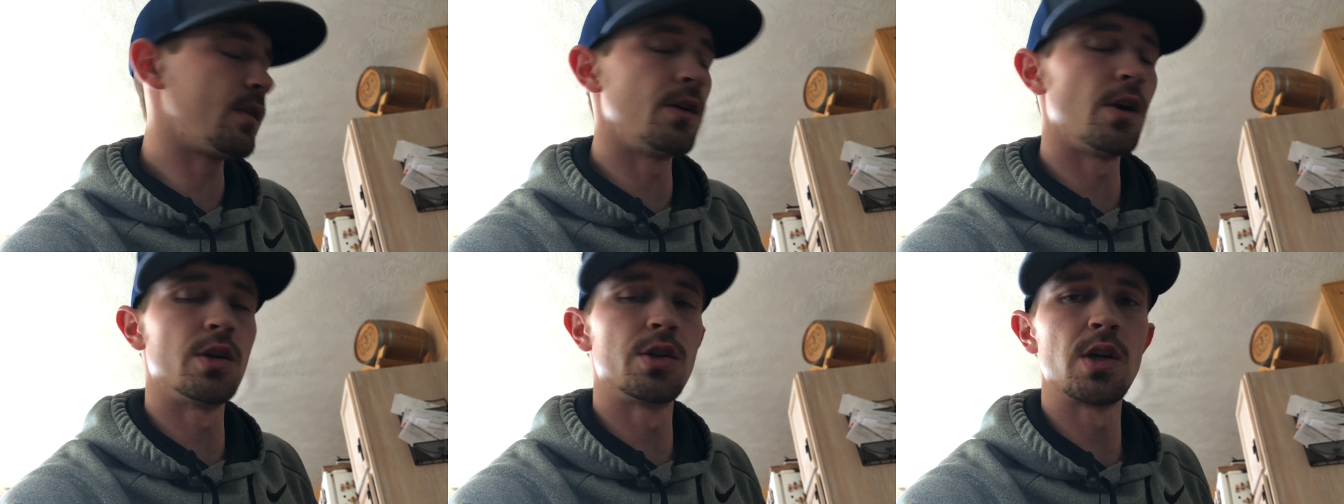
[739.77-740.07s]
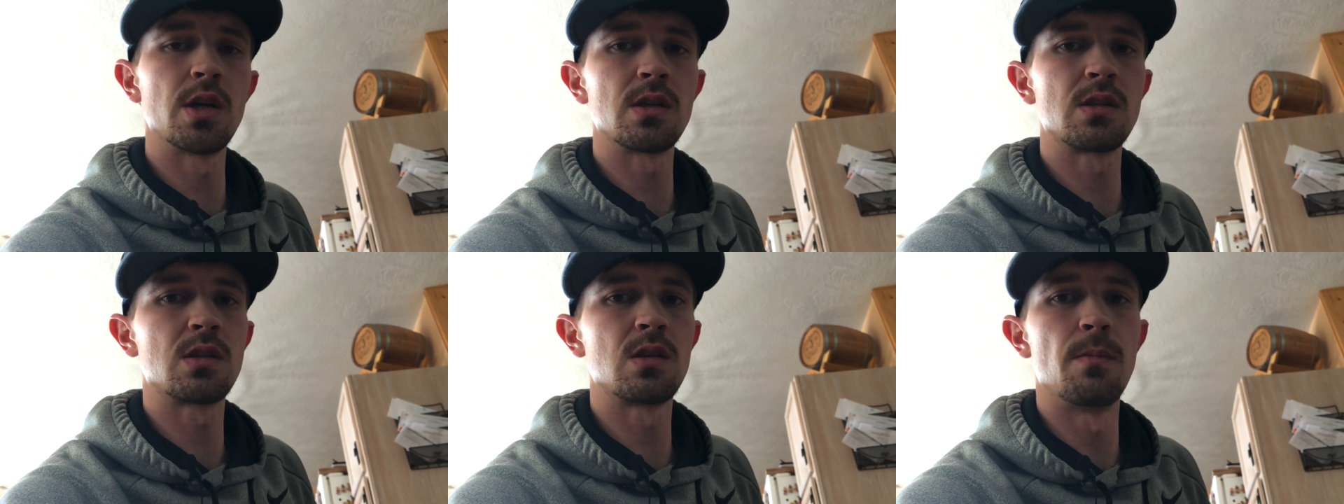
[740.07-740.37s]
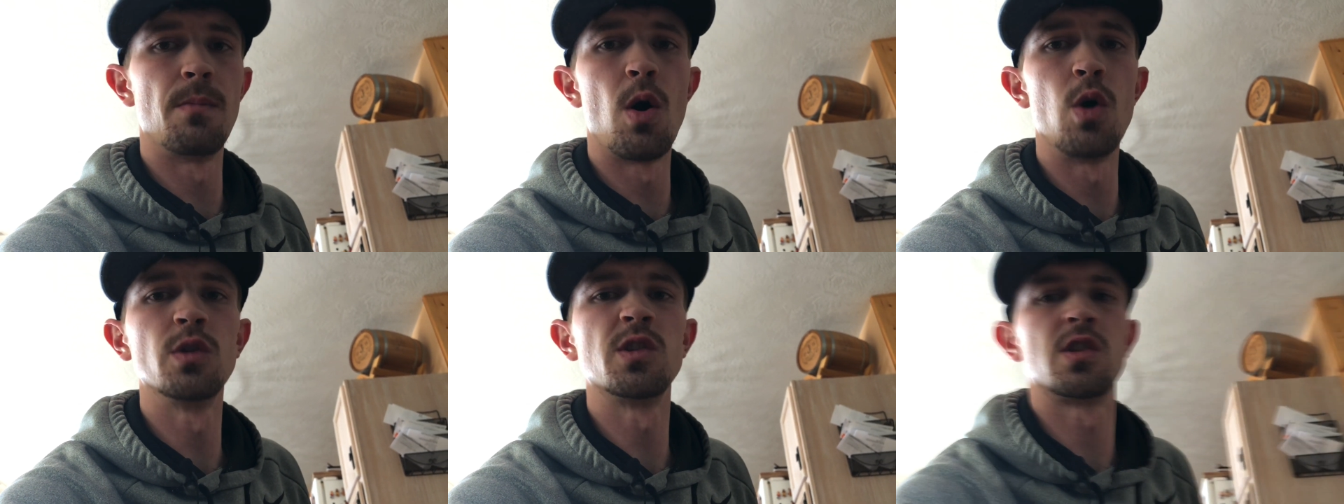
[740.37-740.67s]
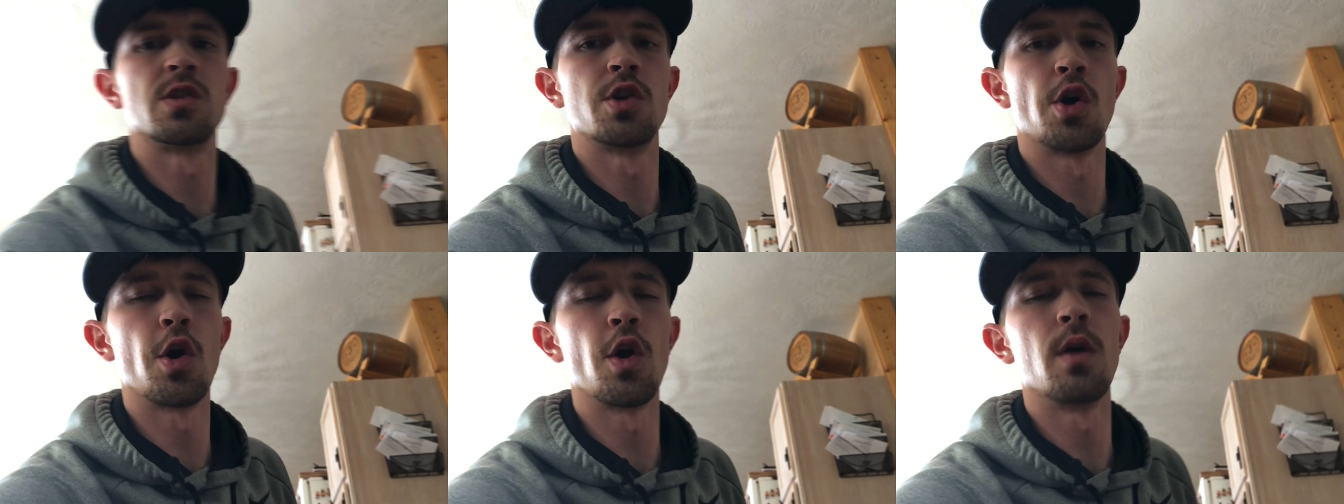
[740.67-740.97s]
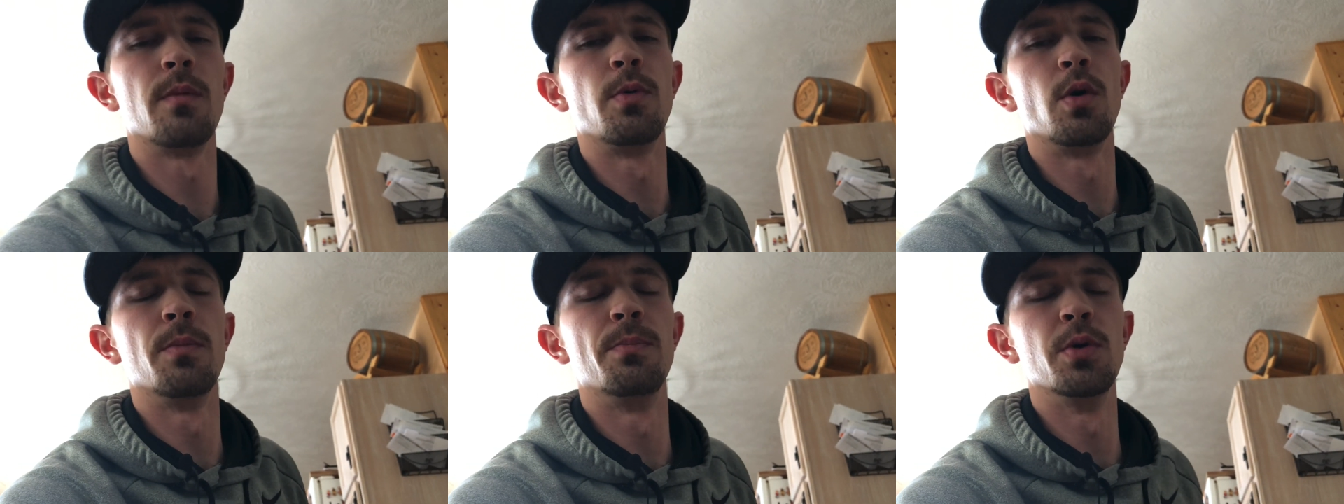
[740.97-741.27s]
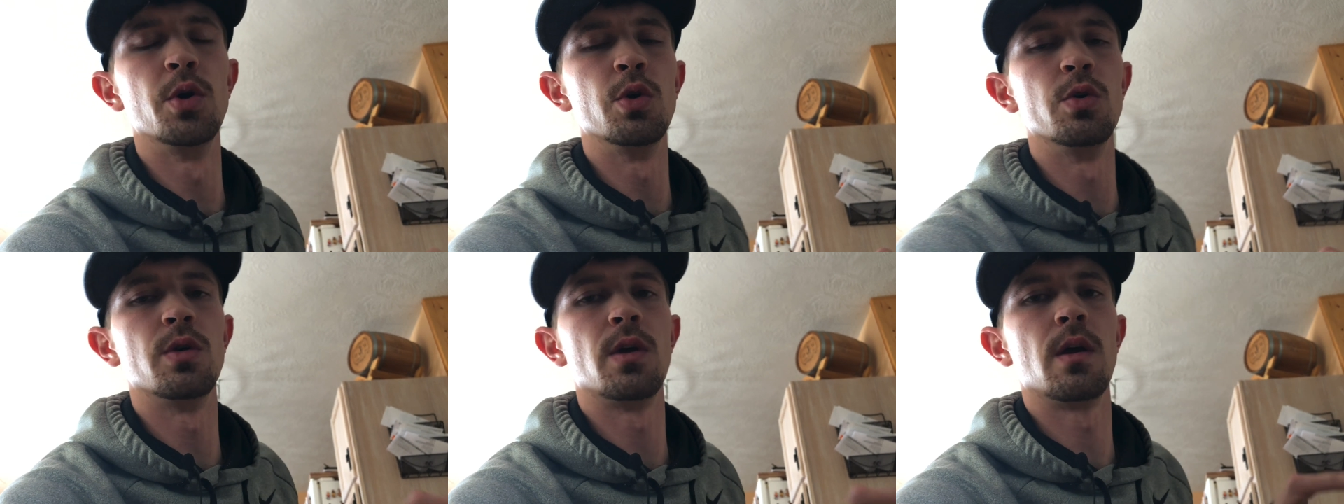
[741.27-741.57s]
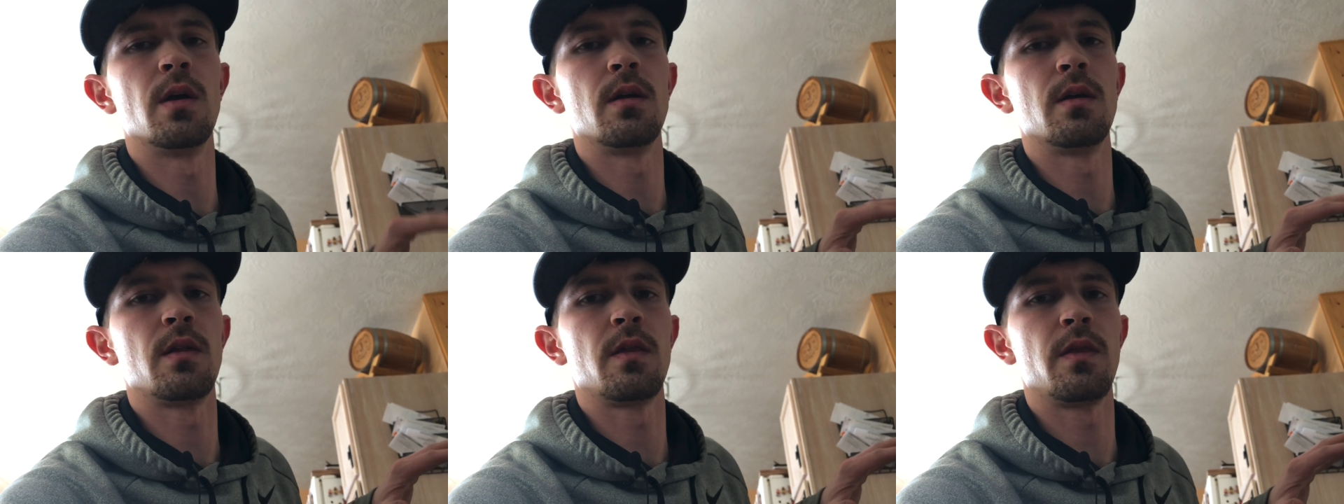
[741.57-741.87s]
they're just the most durable boot
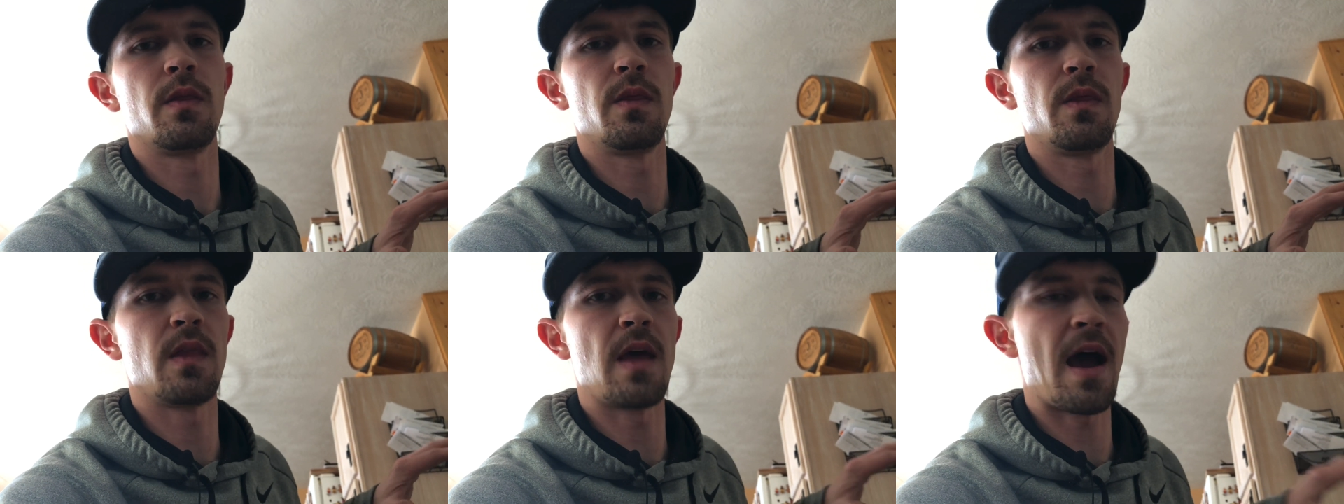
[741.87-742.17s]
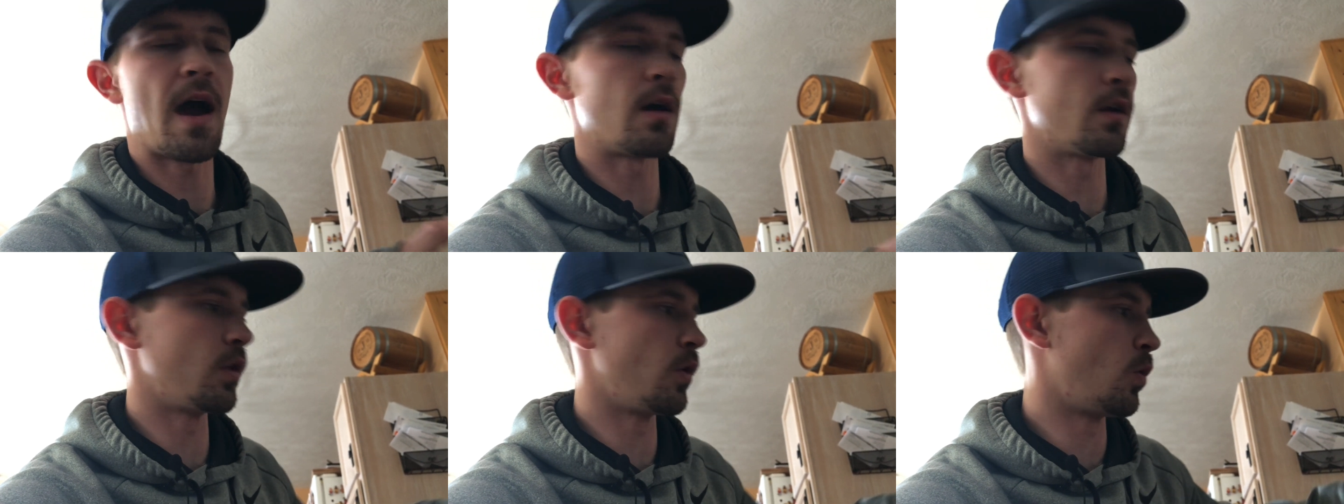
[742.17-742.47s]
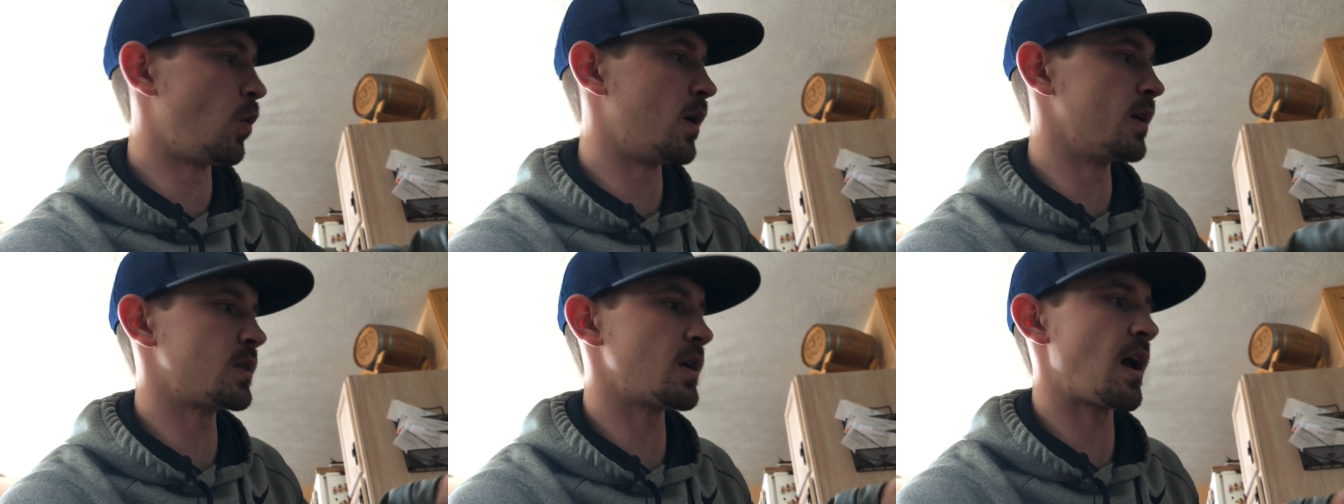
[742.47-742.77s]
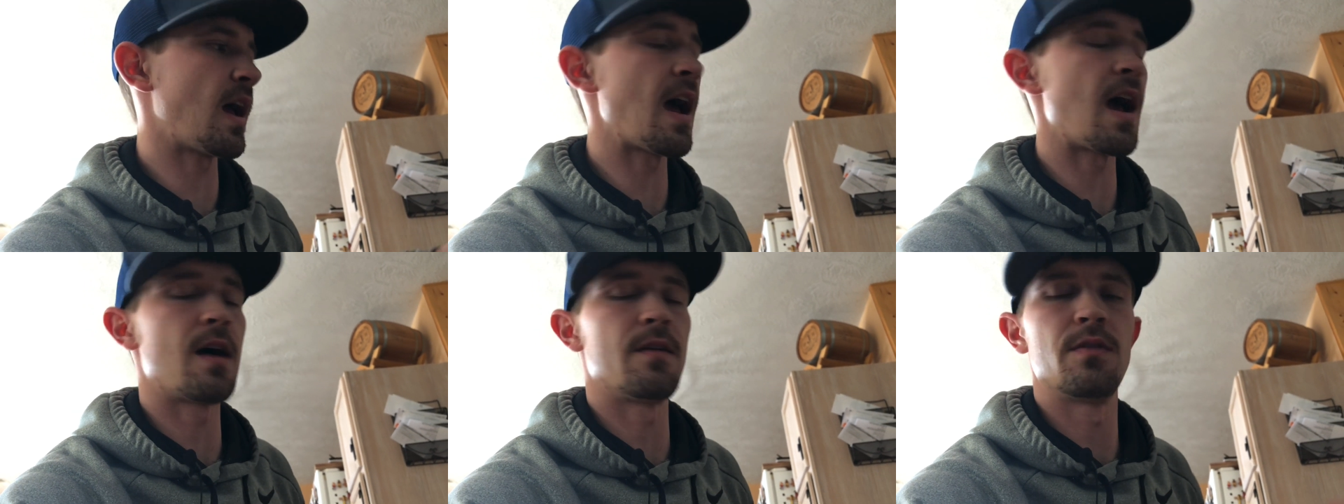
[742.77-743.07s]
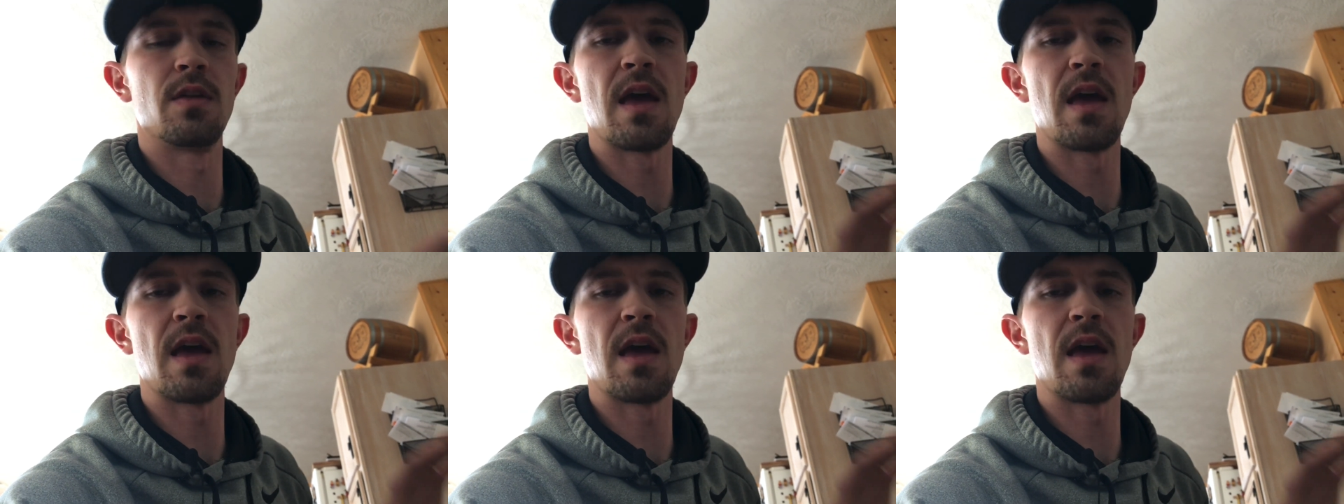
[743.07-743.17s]
out of the ones I have.